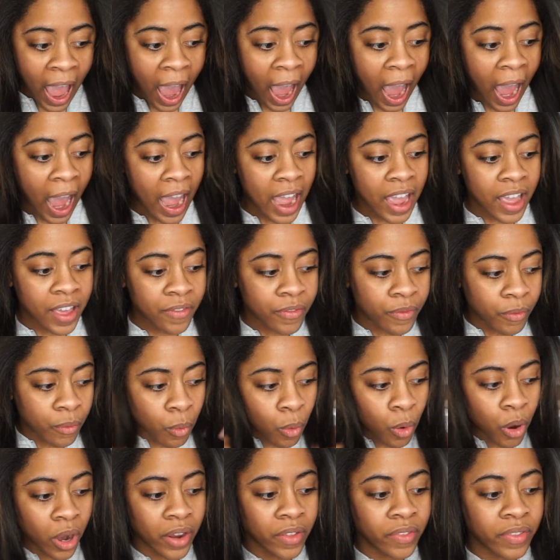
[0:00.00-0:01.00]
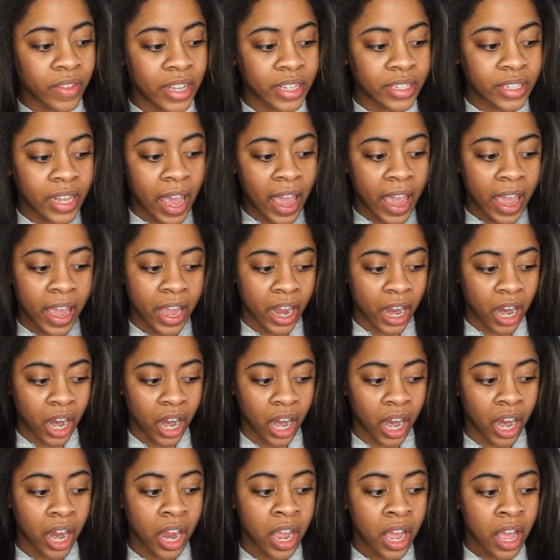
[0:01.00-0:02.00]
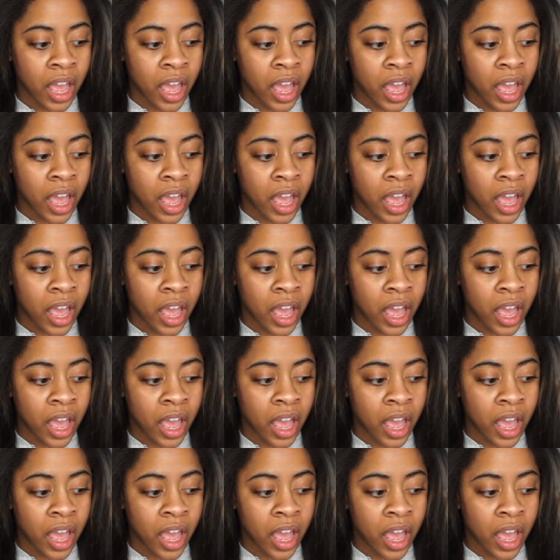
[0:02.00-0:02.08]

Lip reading: I've worn this hair